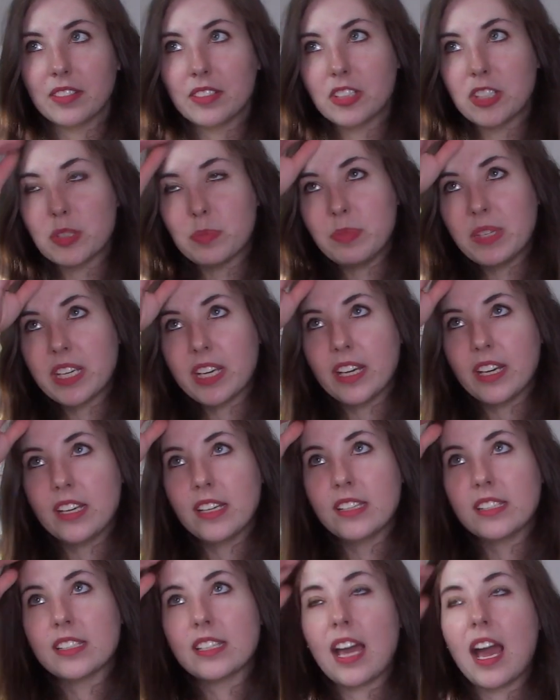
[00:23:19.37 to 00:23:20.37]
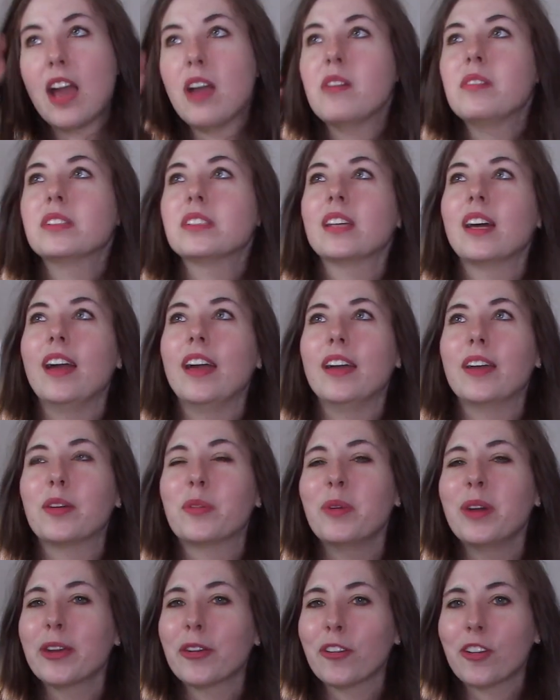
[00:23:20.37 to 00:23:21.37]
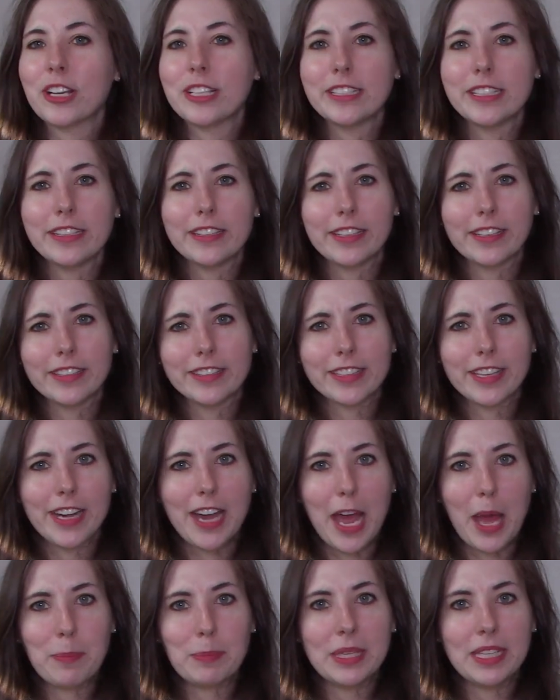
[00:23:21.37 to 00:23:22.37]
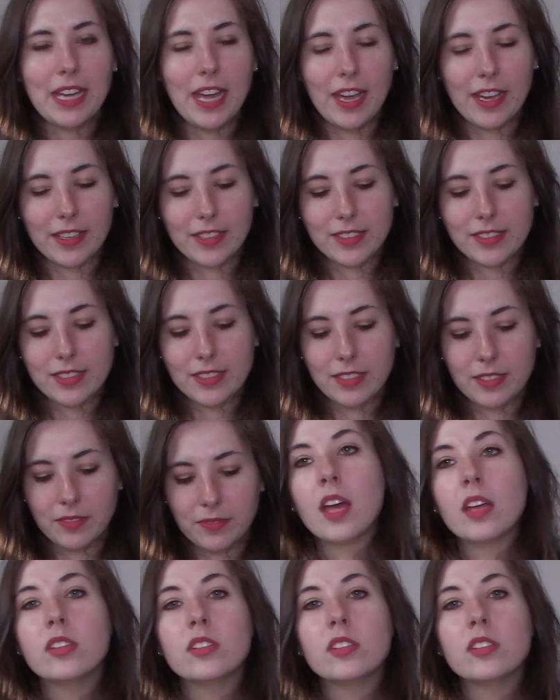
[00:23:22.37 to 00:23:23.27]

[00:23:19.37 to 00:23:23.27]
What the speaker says: just because I was like, what crazy thing is going to happen next?